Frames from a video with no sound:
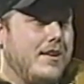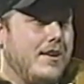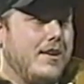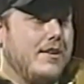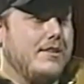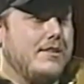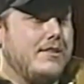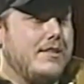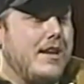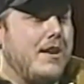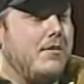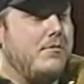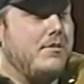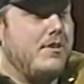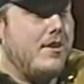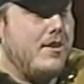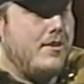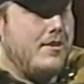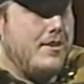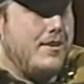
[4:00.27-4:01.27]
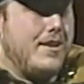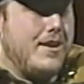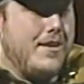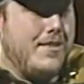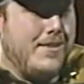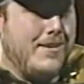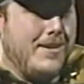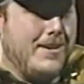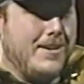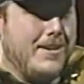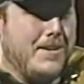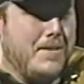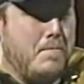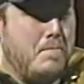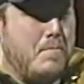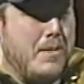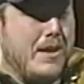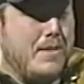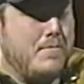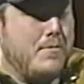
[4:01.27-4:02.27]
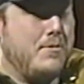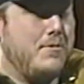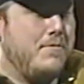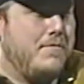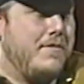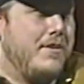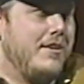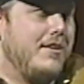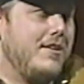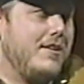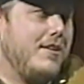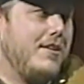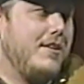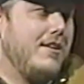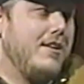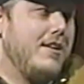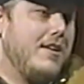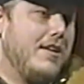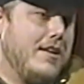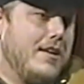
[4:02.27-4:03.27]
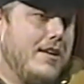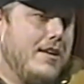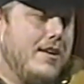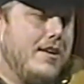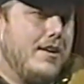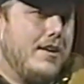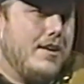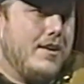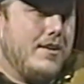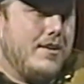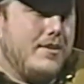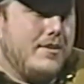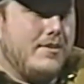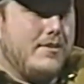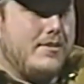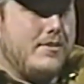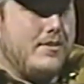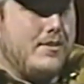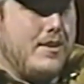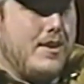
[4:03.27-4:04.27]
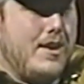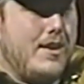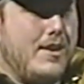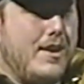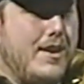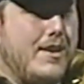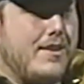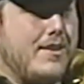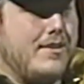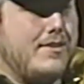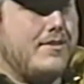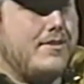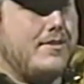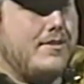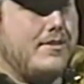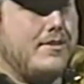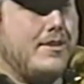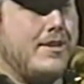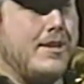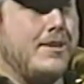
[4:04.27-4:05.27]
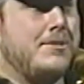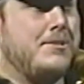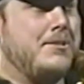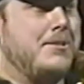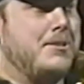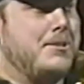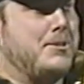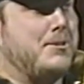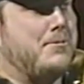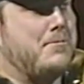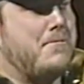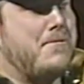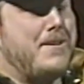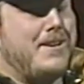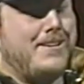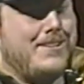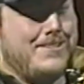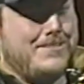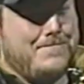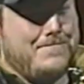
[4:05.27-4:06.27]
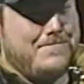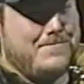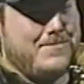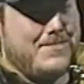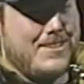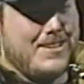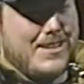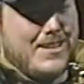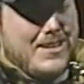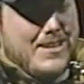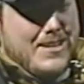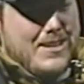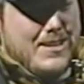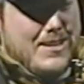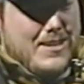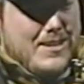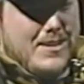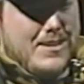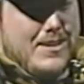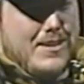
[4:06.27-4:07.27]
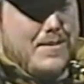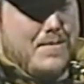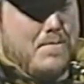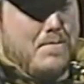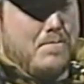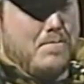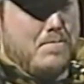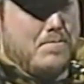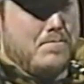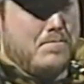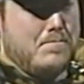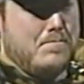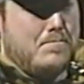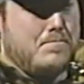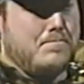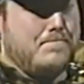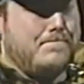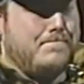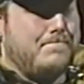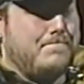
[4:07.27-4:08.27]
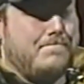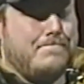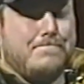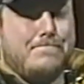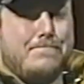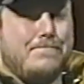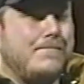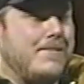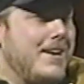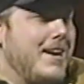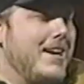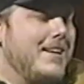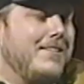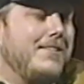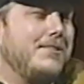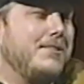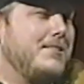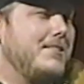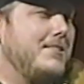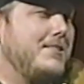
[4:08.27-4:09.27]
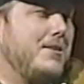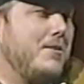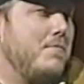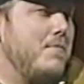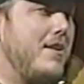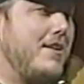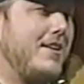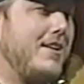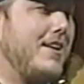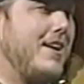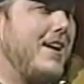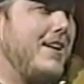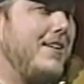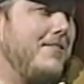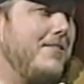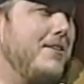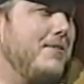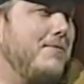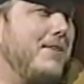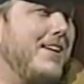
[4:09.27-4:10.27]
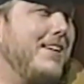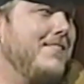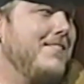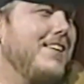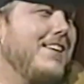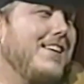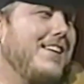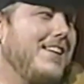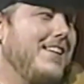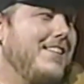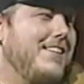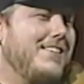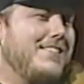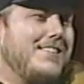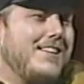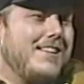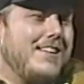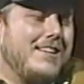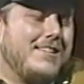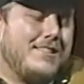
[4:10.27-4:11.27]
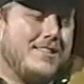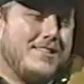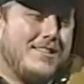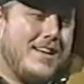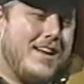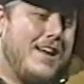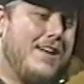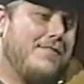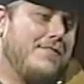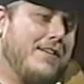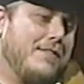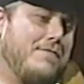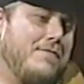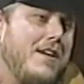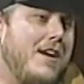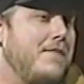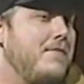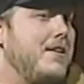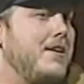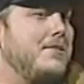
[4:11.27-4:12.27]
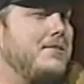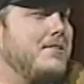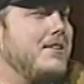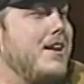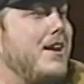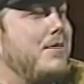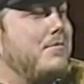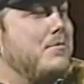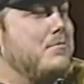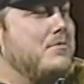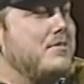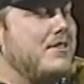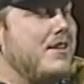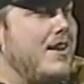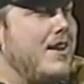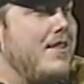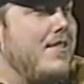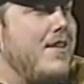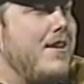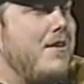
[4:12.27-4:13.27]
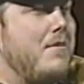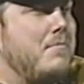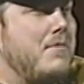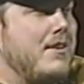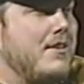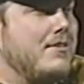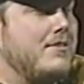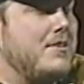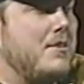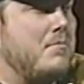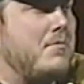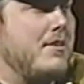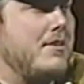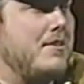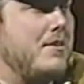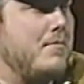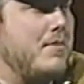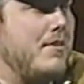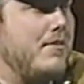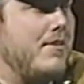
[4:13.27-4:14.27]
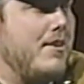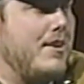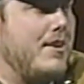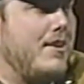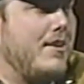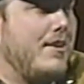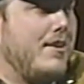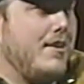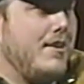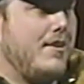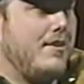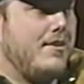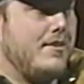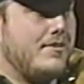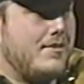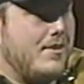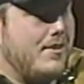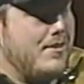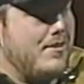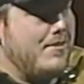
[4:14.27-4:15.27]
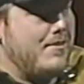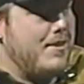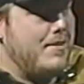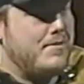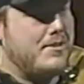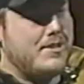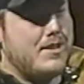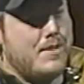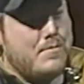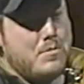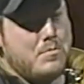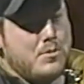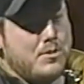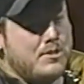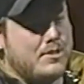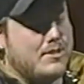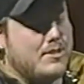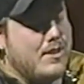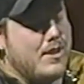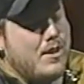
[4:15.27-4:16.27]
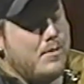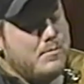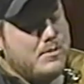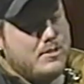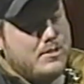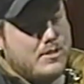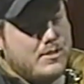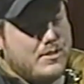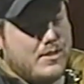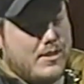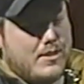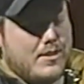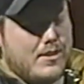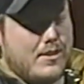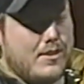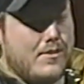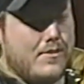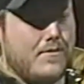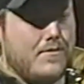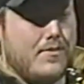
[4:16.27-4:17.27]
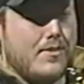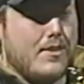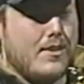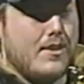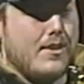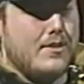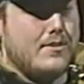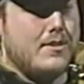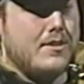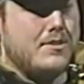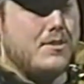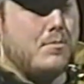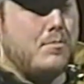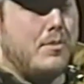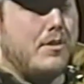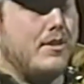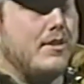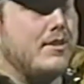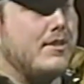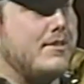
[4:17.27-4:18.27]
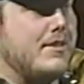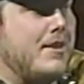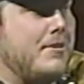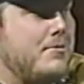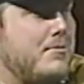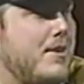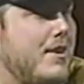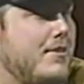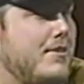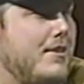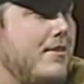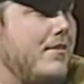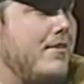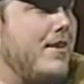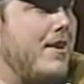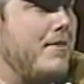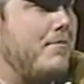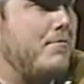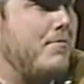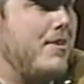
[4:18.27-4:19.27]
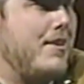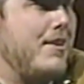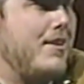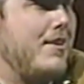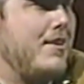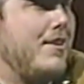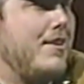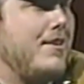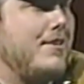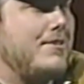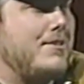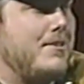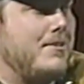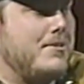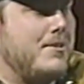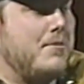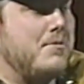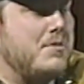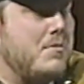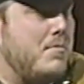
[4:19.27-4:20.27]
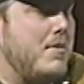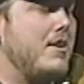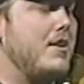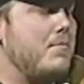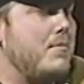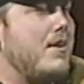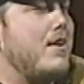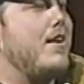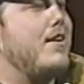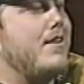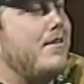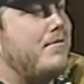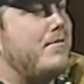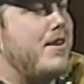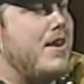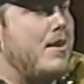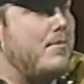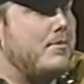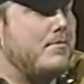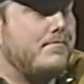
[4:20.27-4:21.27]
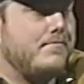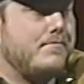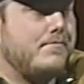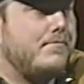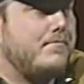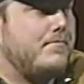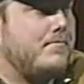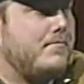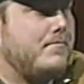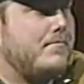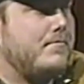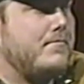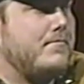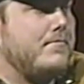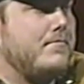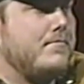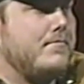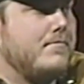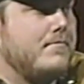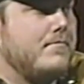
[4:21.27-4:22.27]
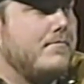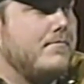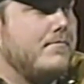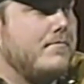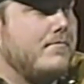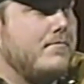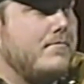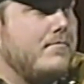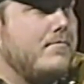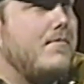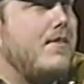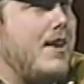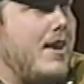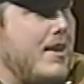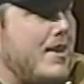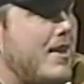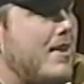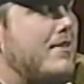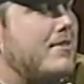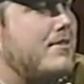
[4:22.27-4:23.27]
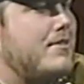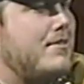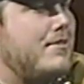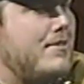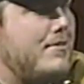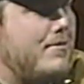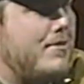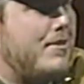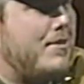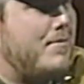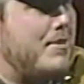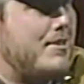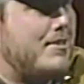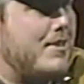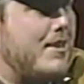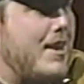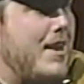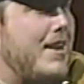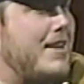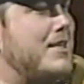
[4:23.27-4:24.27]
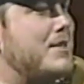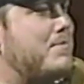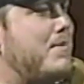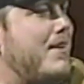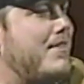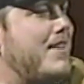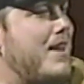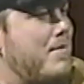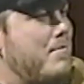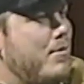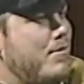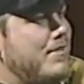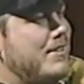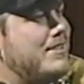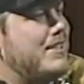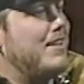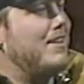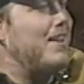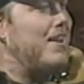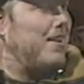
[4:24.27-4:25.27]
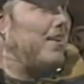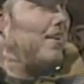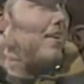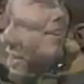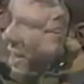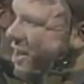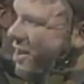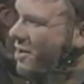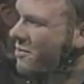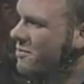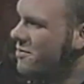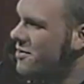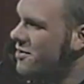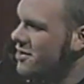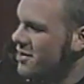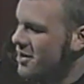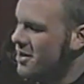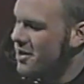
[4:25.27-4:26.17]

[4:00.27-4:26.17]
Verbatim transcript: Soundgarden, I think, uh, Bad Motorfinger. Uh, I, I, it's Kiss Destroyer. Um... Uh, there's so many. I don't know, man. There's, that's just, I have like five thousand albums, and they all mean something to me, right? Because yeah. I know every time you purchase an album, it's just like a, it's like you're building a soundtrack to your life, right? So there's always a meaning behind every yeah, album. Like High Fidelity in a way. Like uh, yes, very yeah, much. So. And I just bought that movie yeah, uh, yesterday.